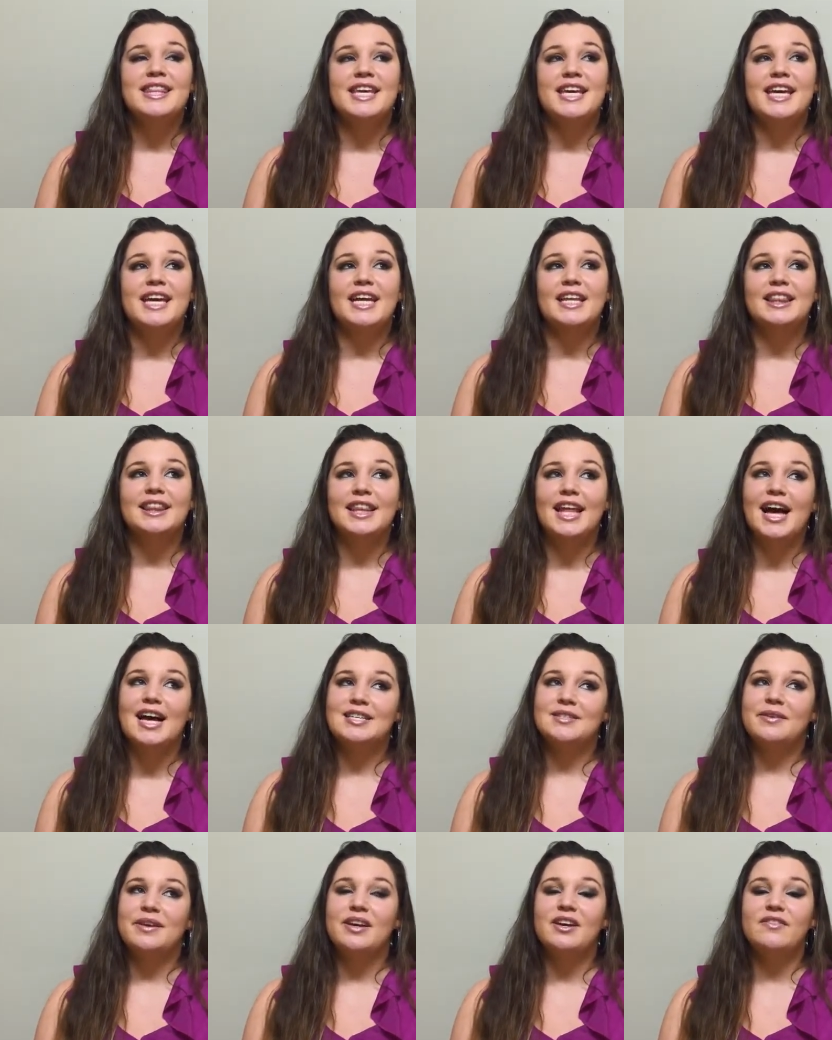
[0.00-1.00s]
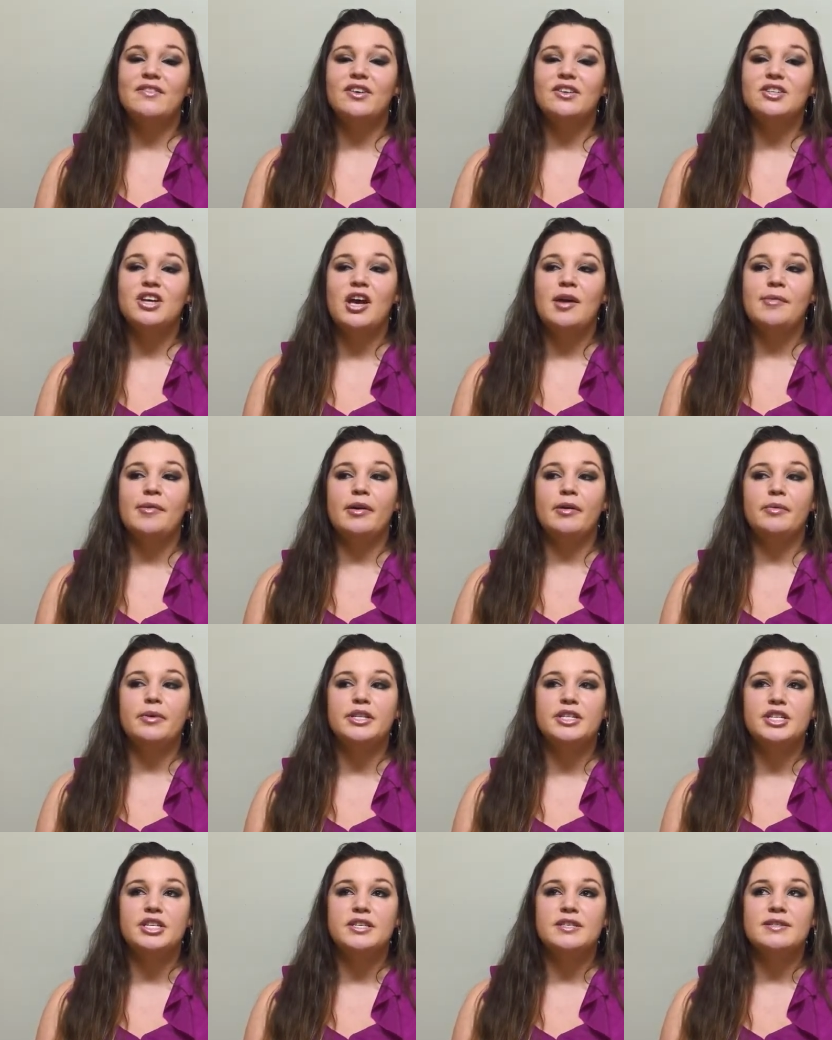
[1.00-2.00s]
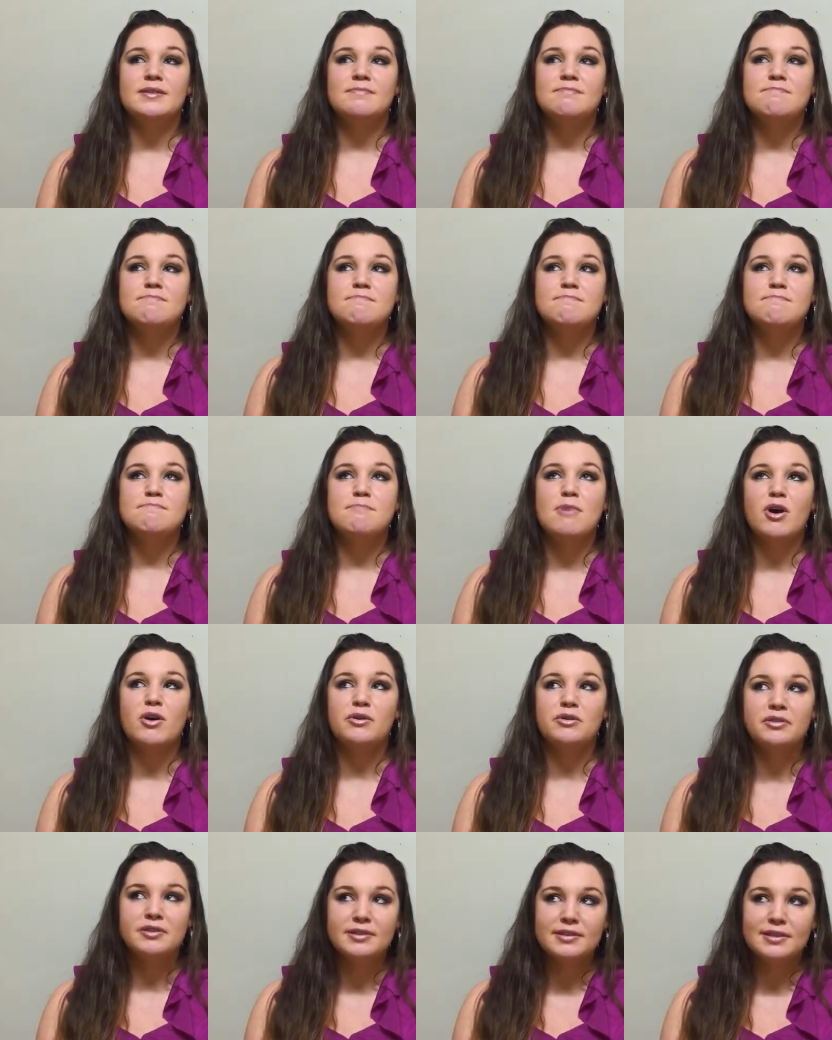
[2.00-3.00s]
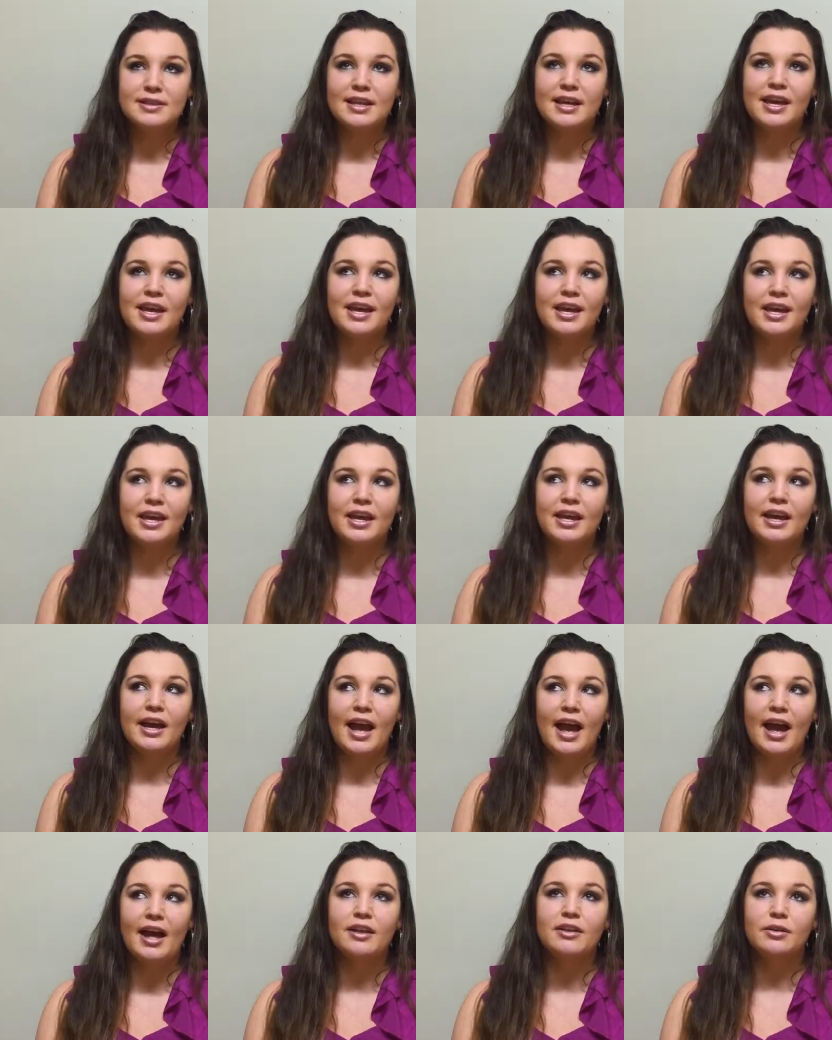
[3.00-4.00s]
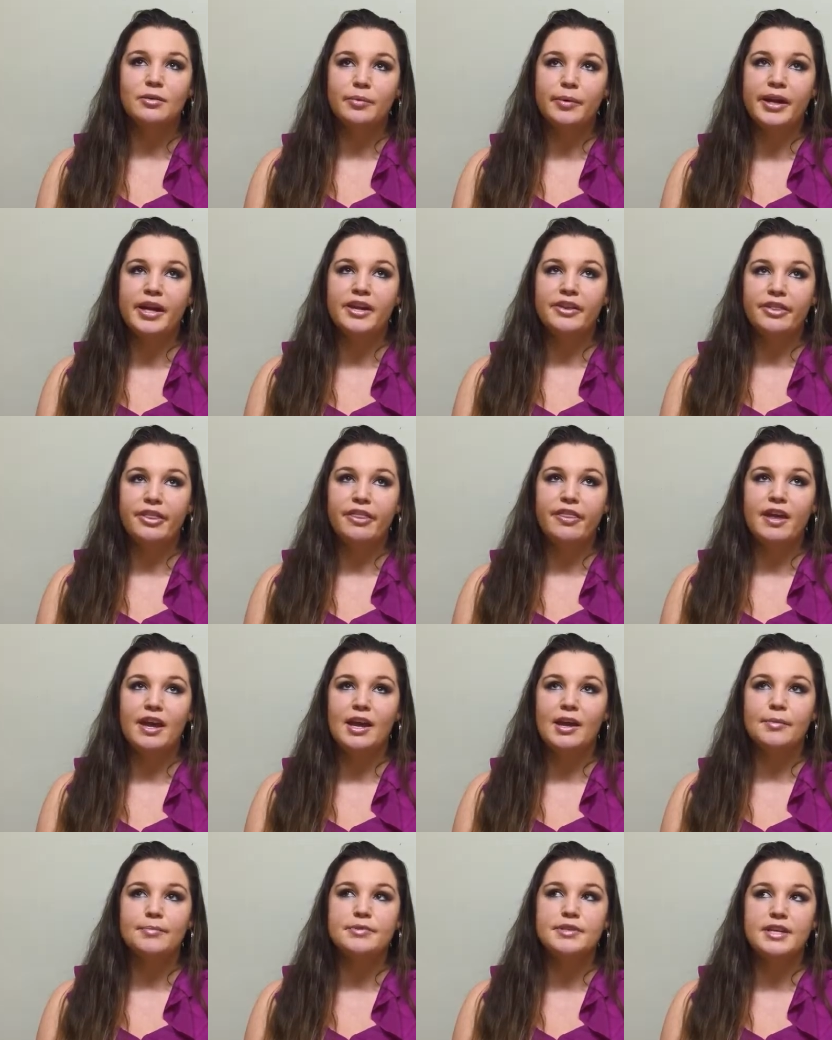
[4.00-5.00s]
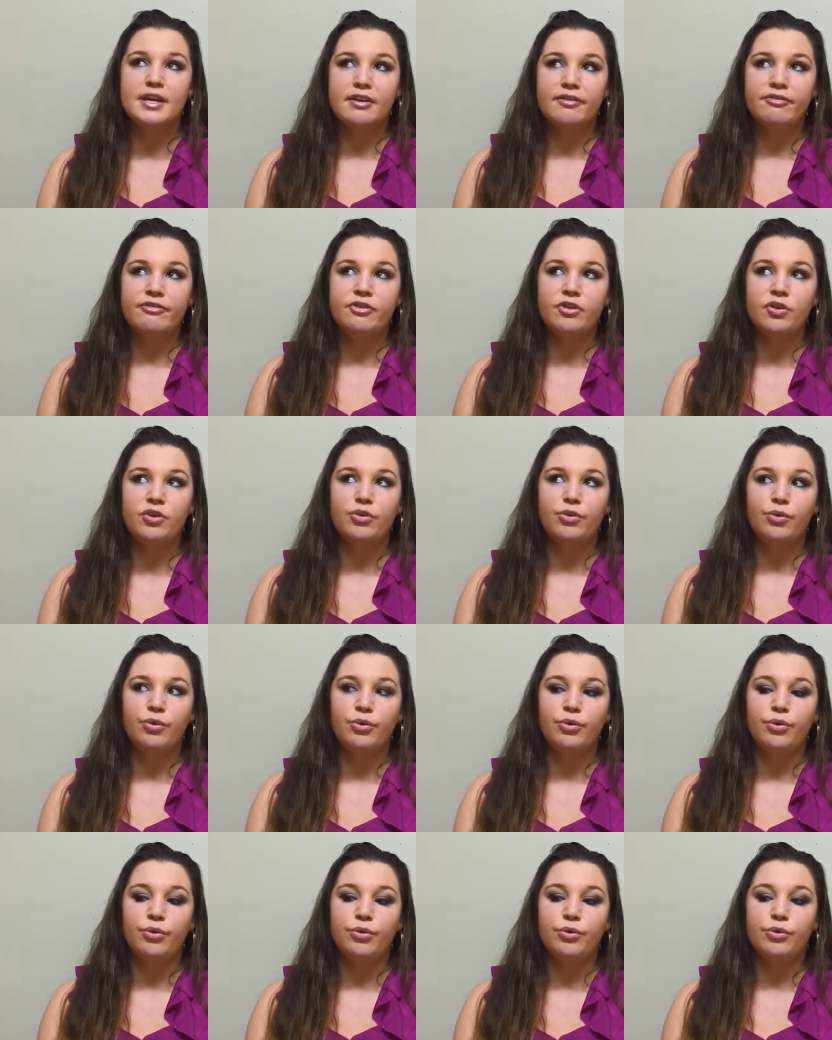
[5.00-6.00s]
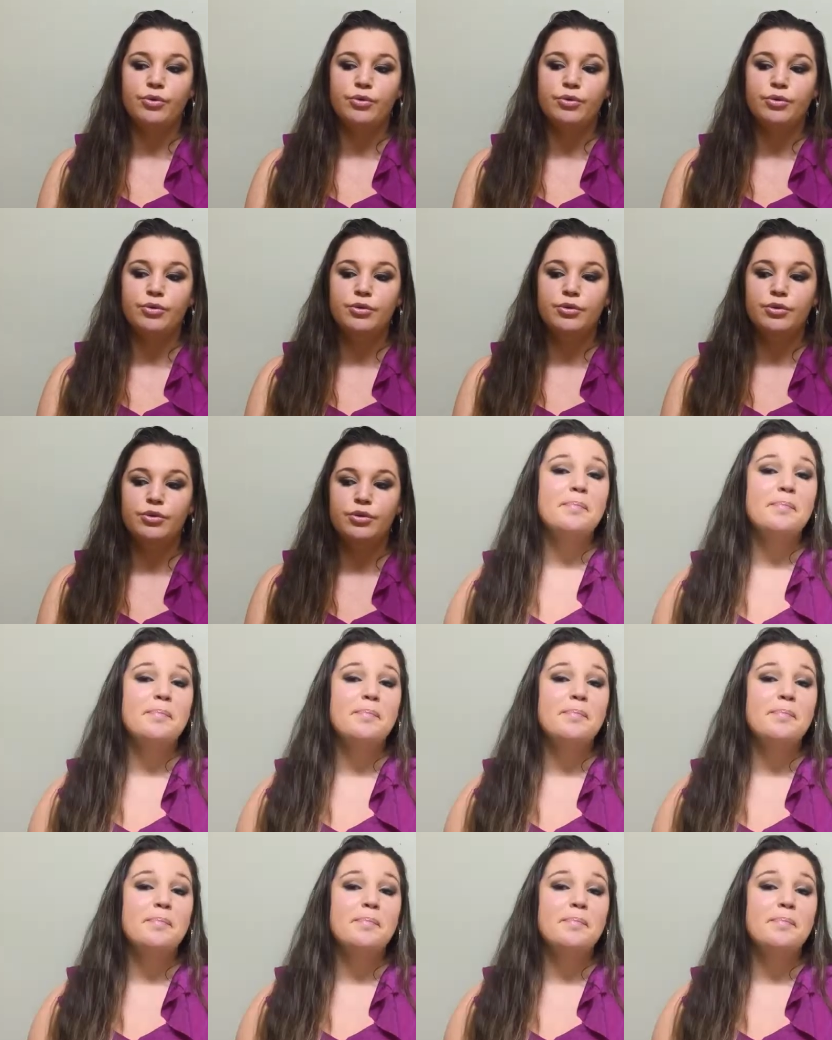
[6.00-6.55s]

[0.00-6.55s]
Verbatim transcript: the last week of October, which is mostly Halloween themed, if not all.